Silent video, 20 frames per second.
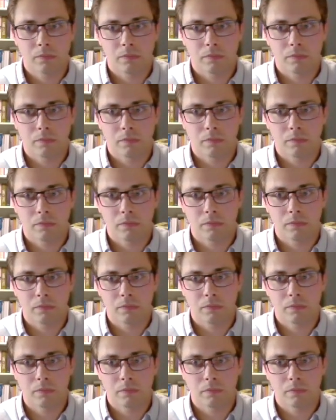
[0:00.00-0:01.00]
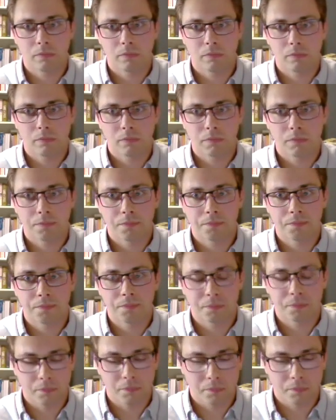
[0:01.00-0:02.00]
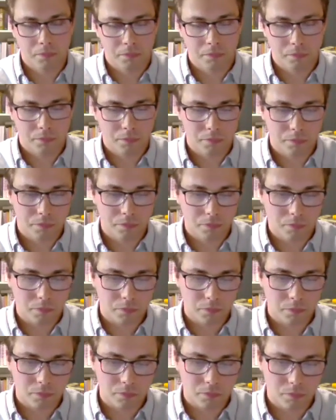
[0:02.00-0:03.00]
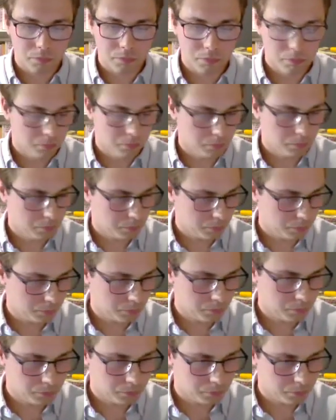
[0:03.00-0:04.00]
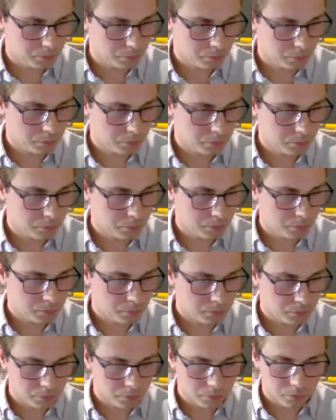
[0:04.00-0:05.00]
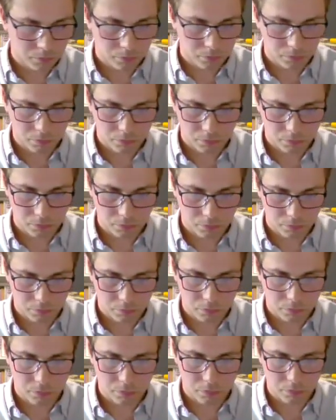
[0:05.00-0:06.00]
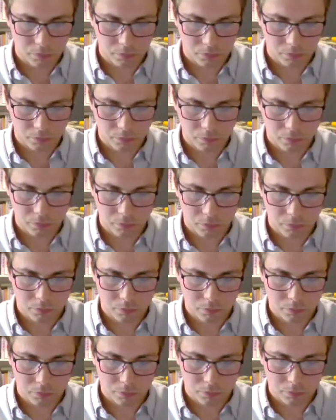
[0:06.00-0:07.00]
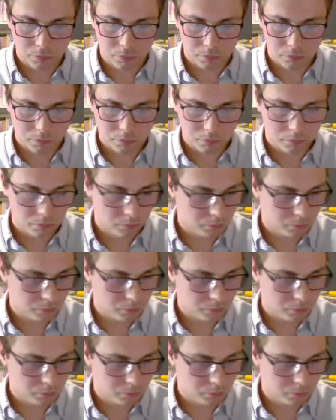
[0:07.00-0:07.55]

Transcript: The person shown says nothing.